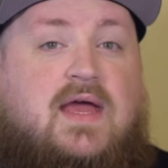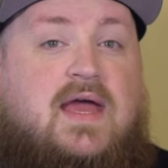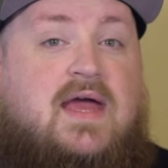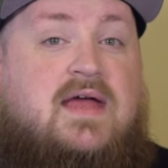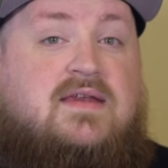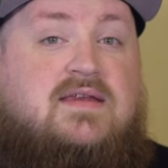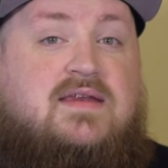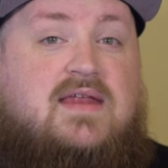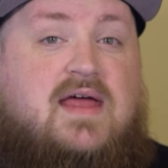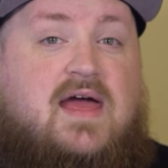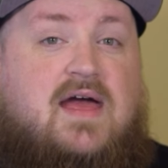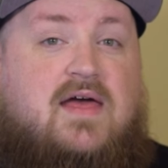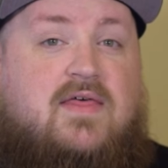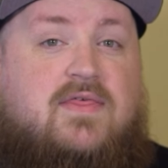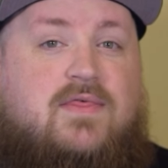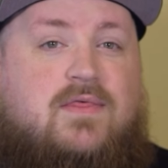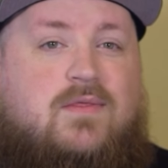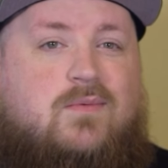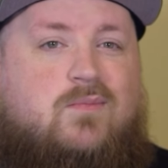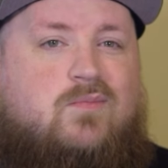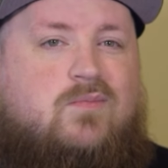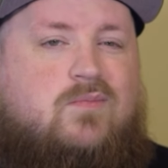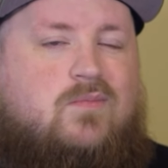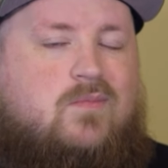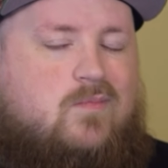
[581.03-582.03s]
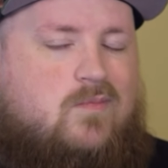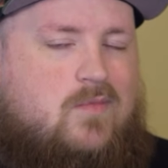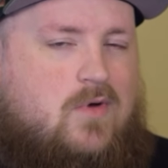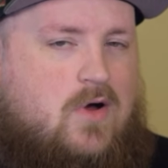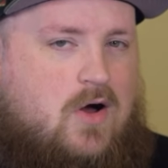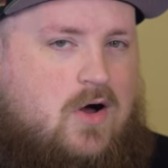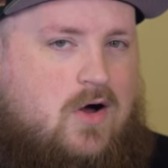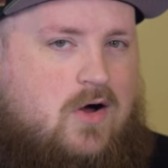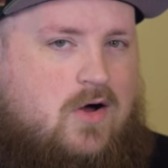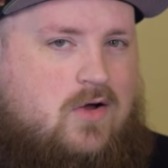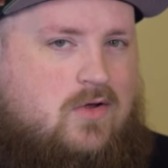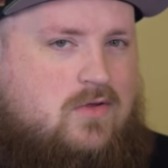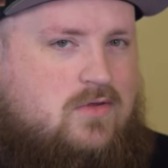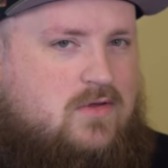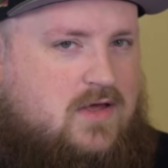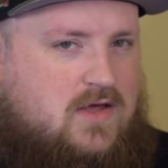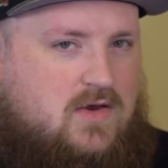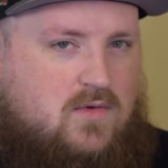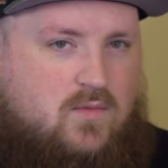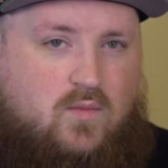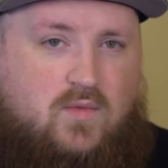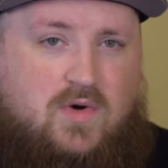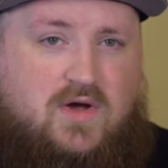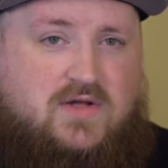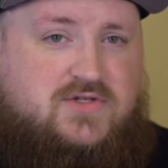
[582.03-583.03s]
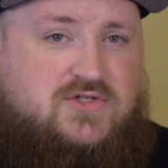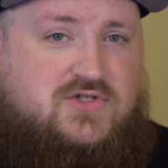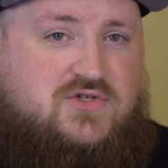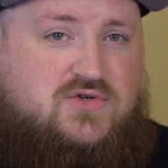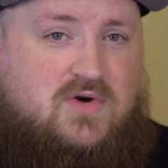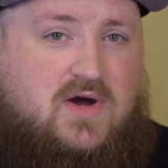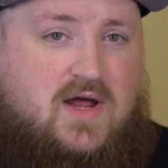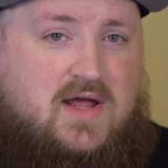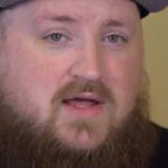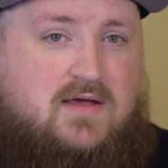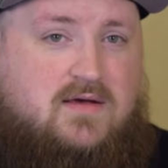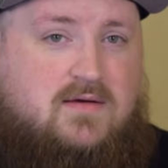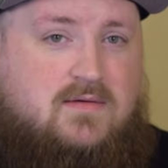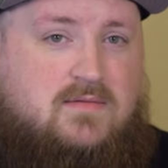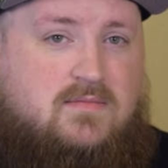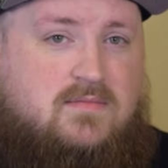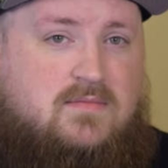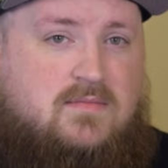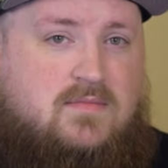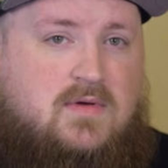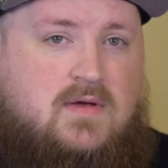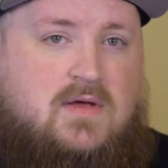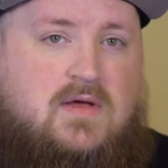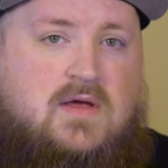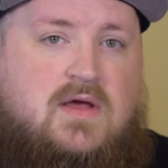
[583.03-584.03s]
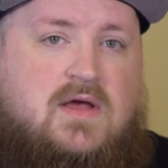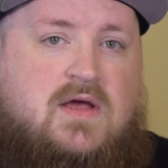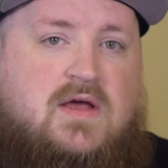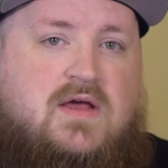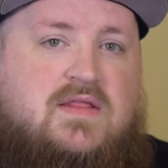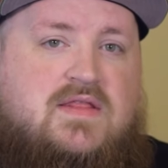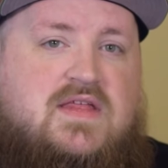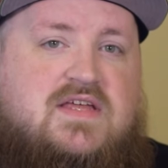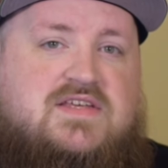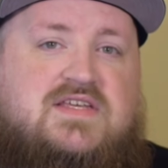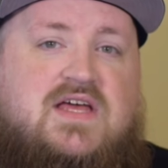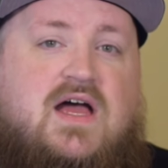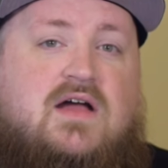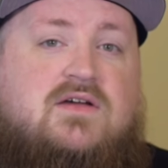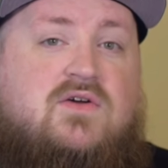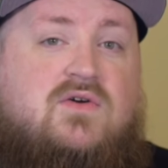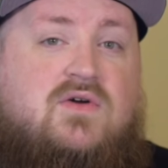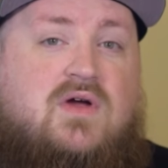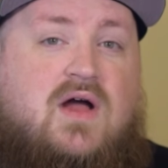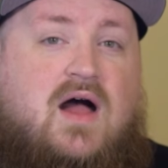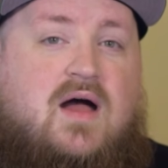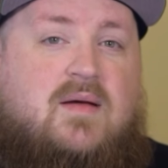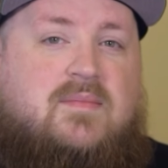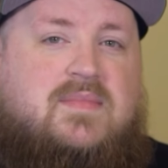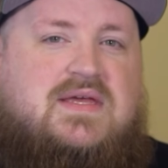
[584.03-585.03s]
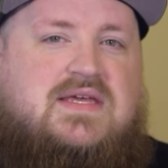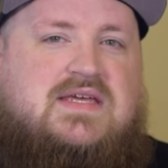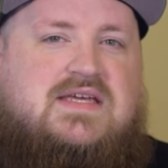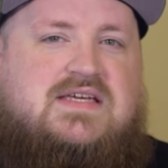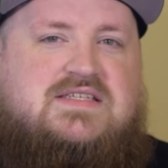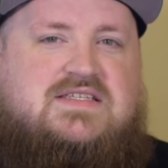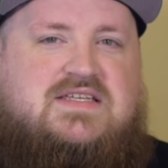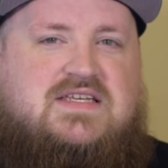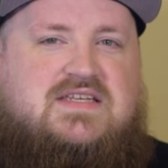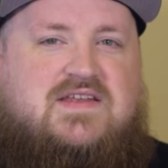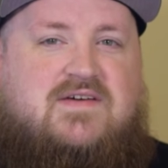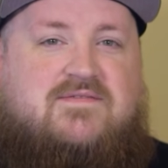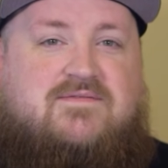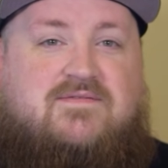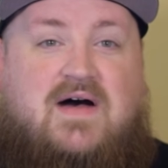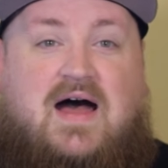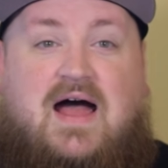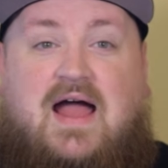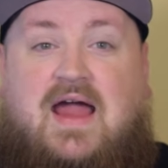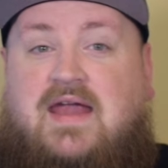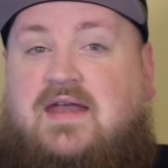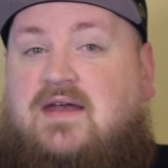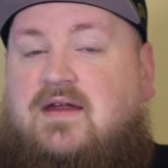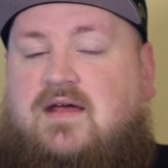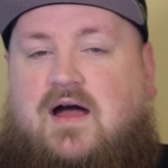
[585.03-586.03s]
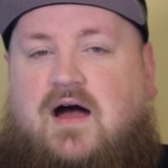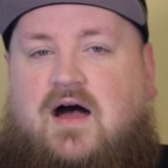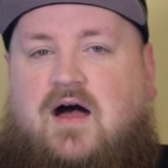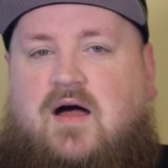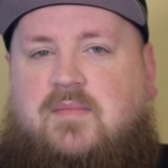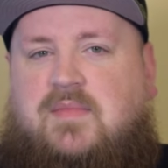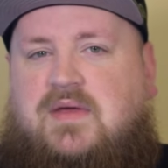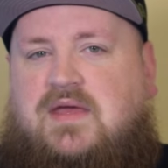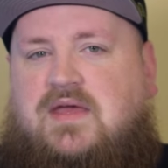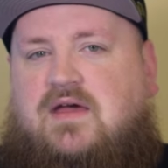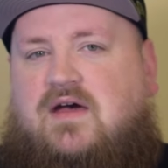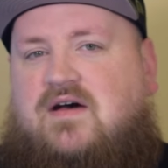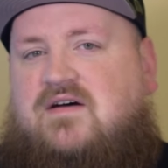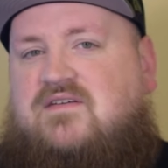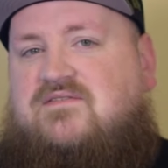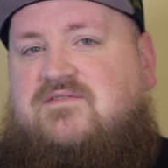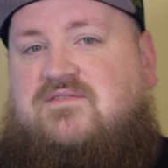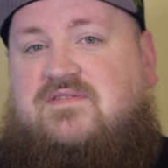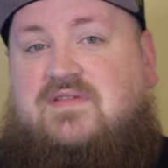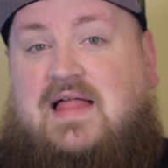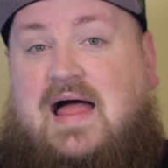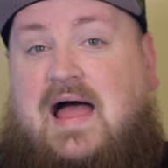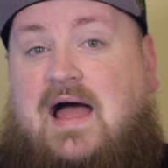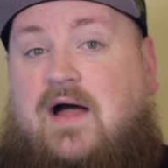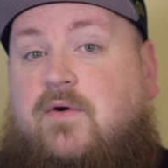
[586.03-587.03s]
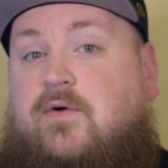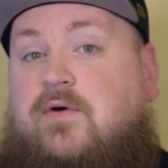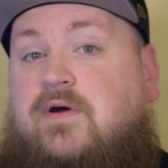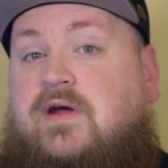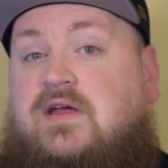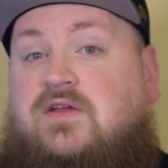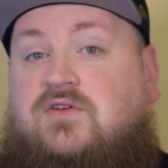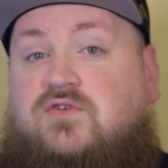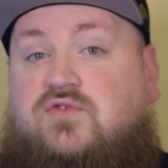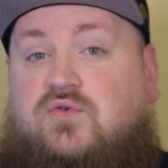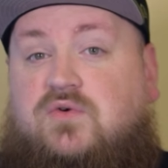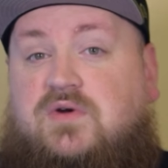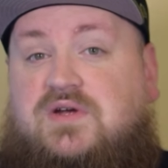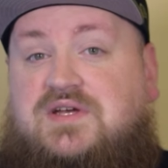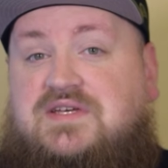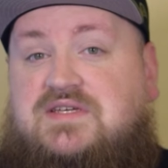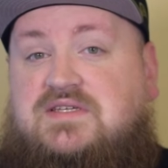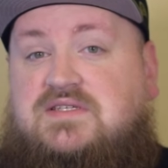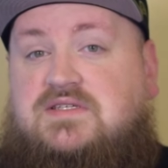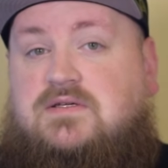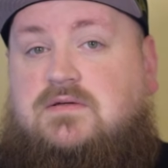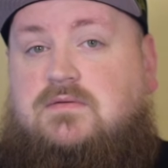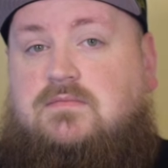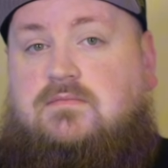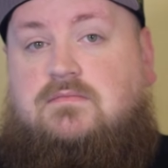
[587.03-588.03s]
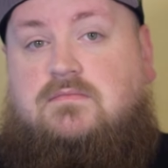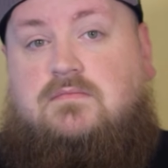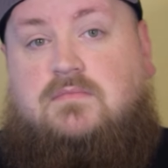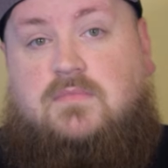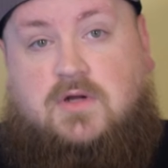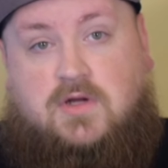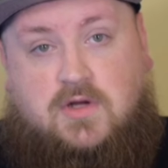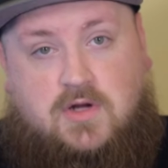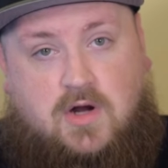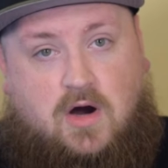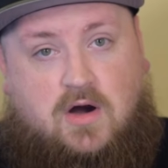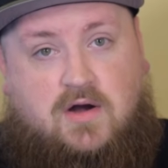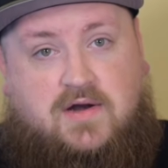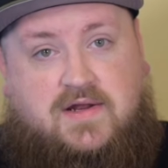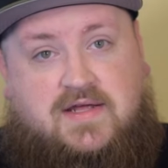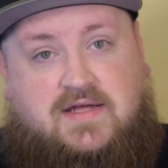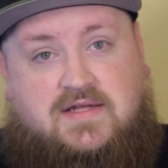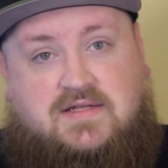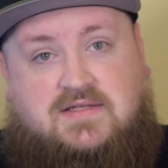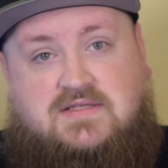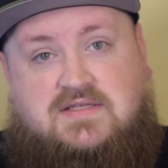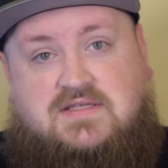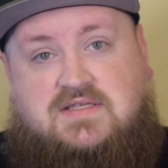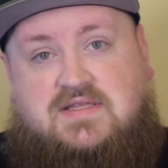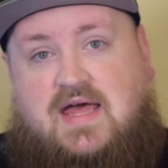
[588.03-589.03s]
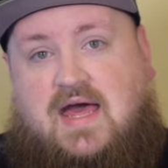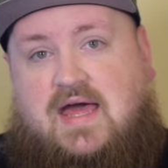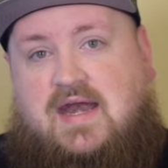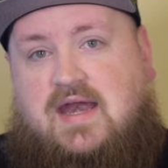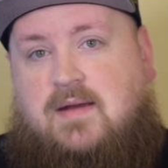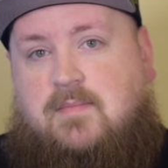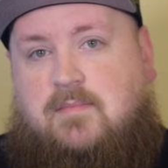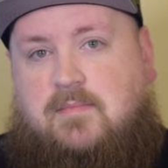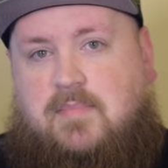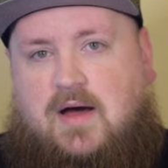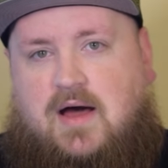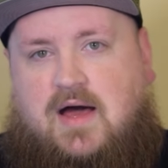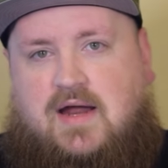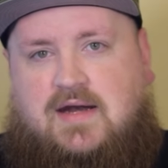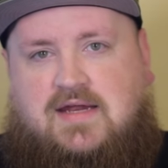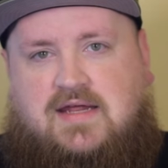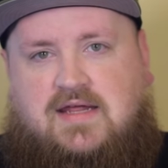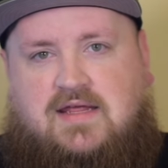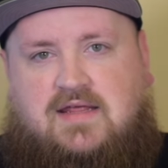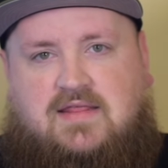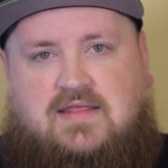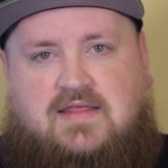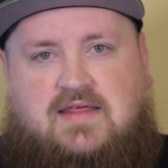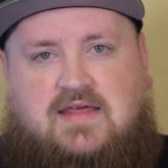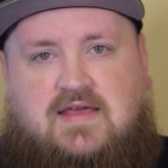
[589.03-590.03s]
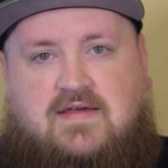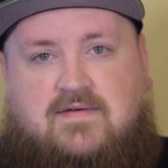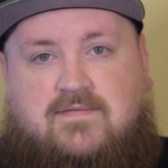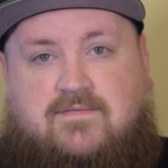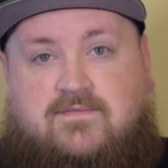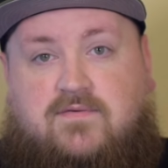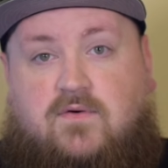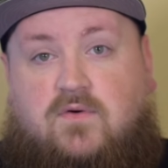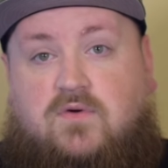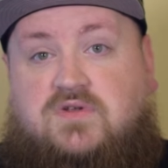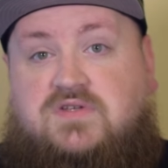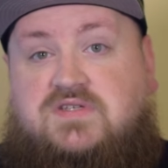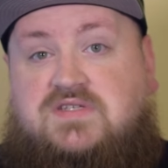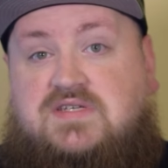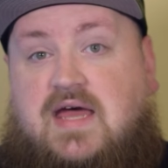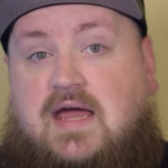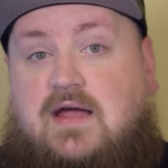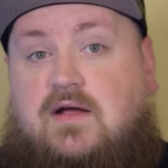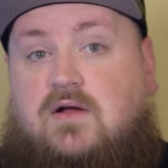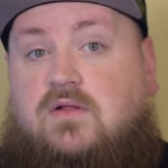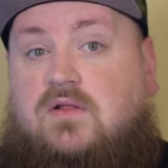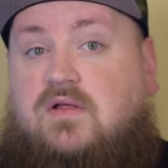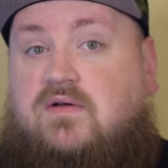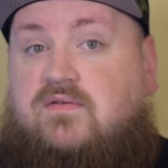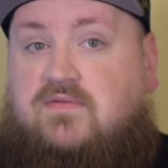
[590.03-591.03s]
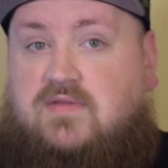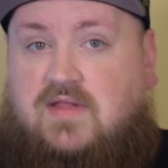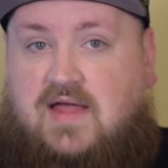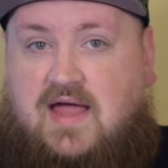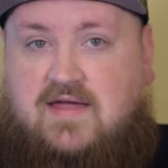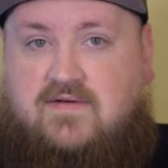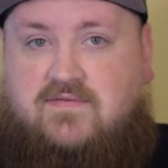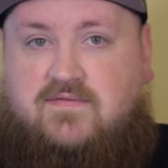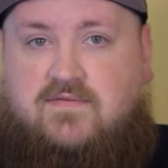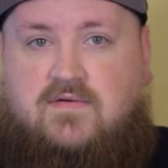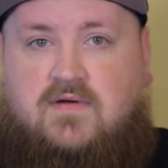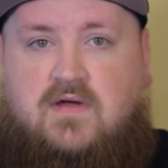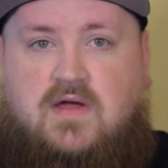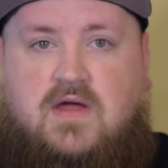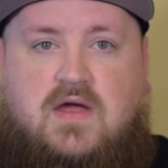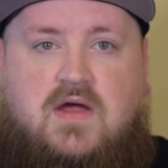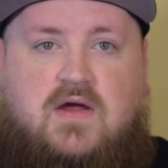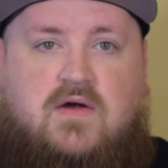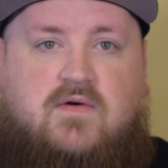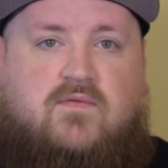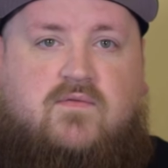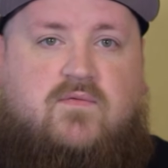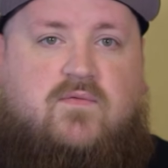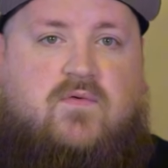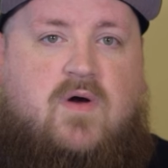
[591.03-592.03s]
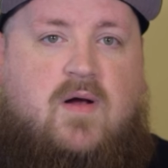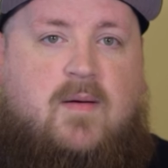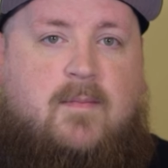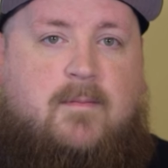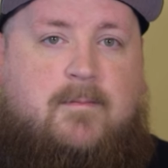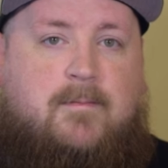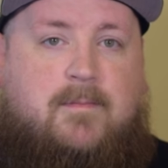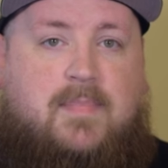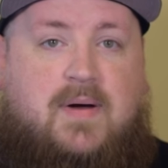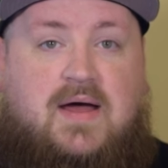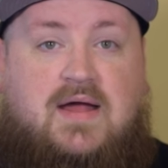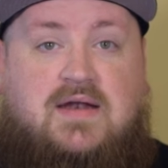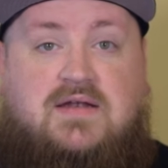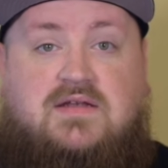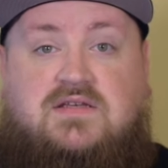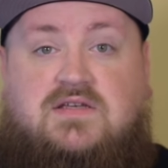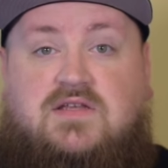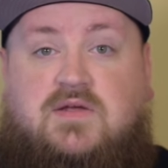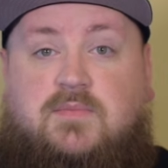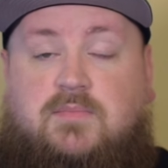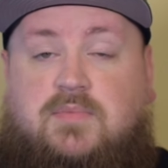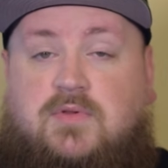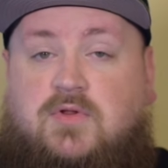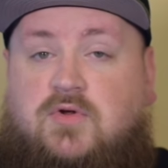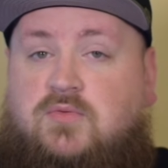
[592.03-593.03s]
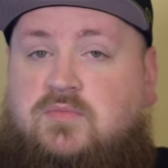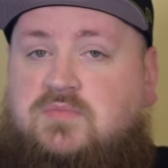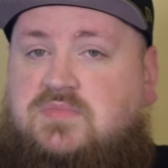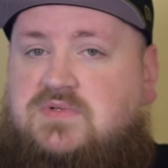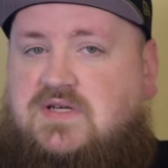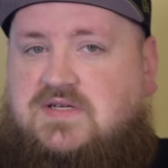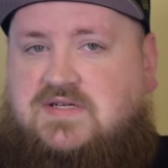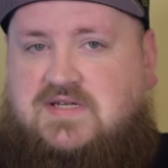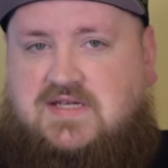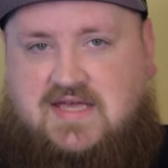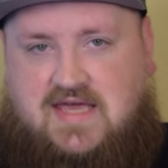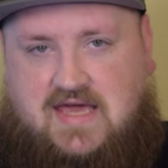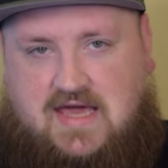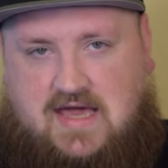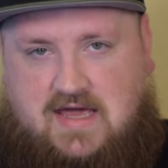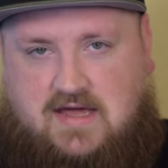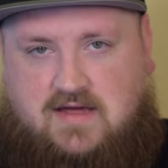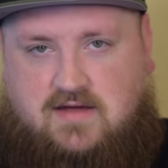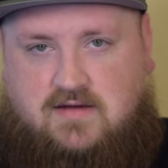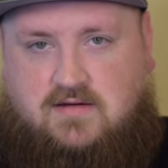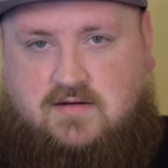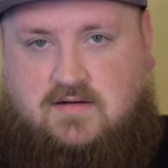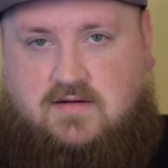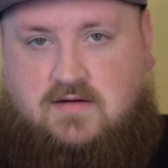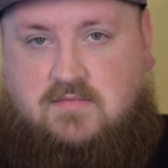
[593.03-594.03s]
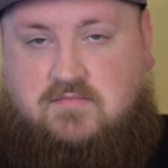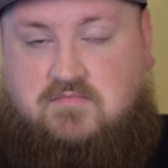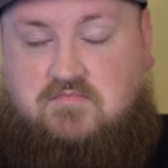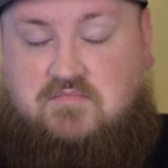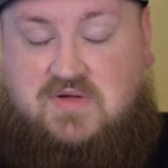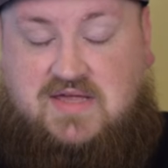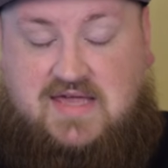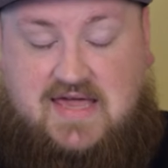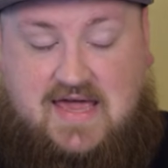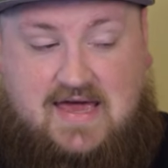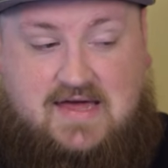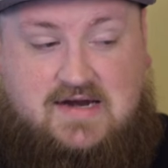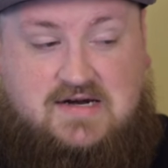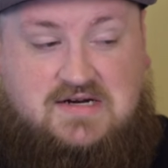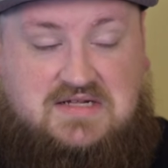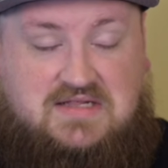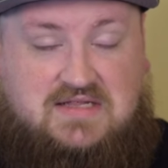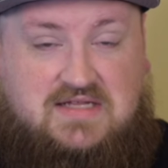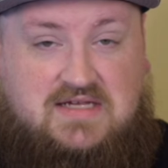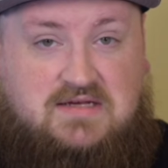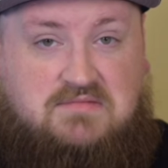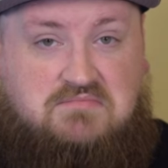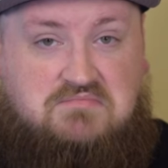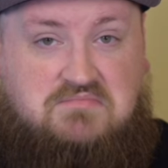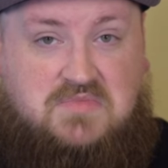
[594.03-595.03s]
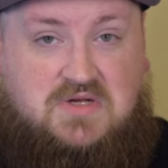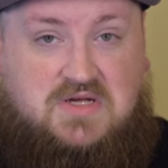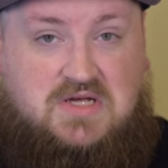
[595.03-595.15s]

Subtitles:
and death, all in one strike. The Sakugami is a divine kami of flowering trees. Guardians that embody the full cycle of life, from bud to bloom to decay. Mechanically,